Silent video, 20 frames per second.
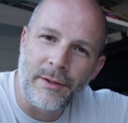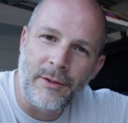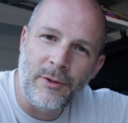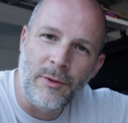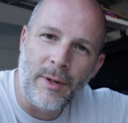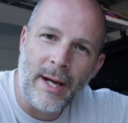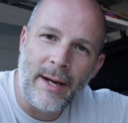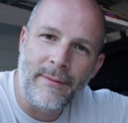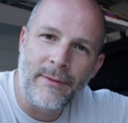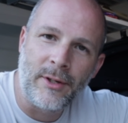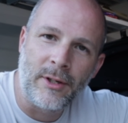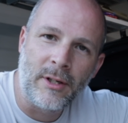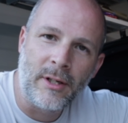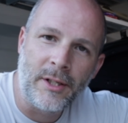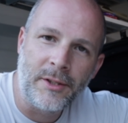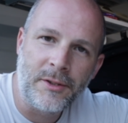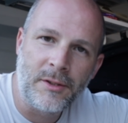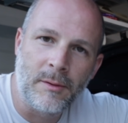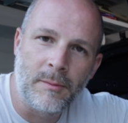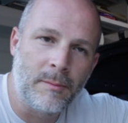you have their
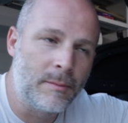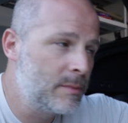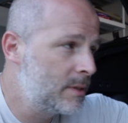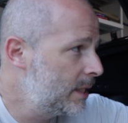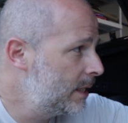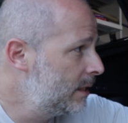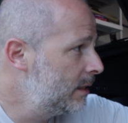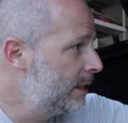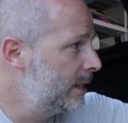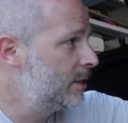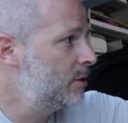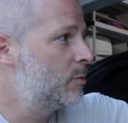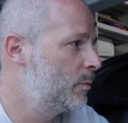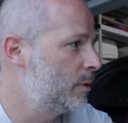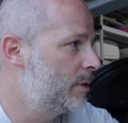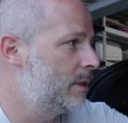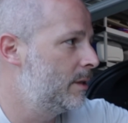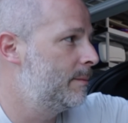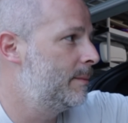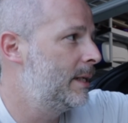custom taillights
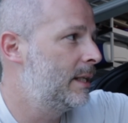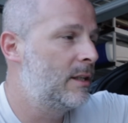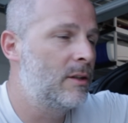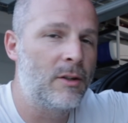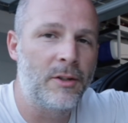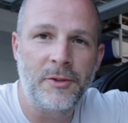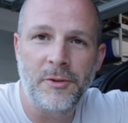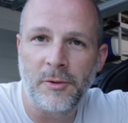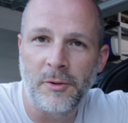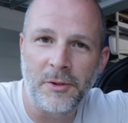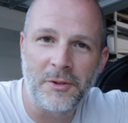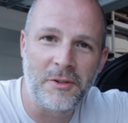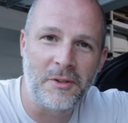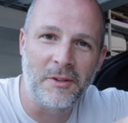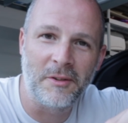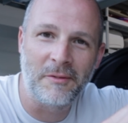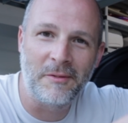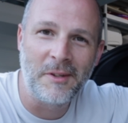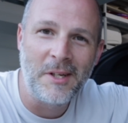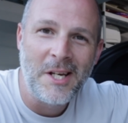where they make all sorts
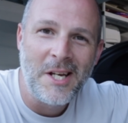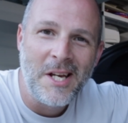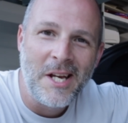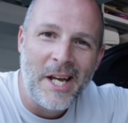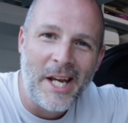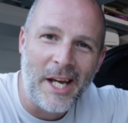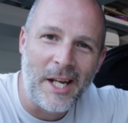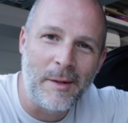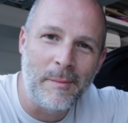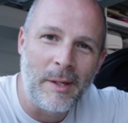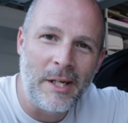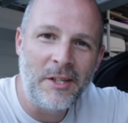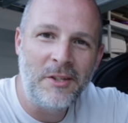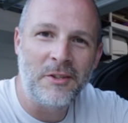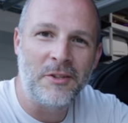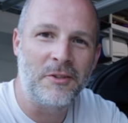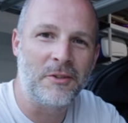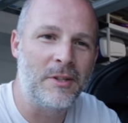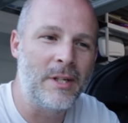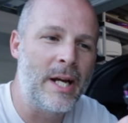of
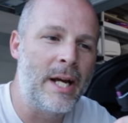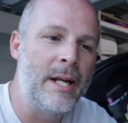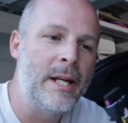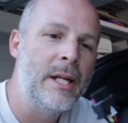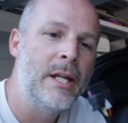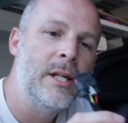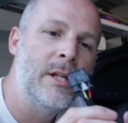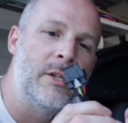animations or not,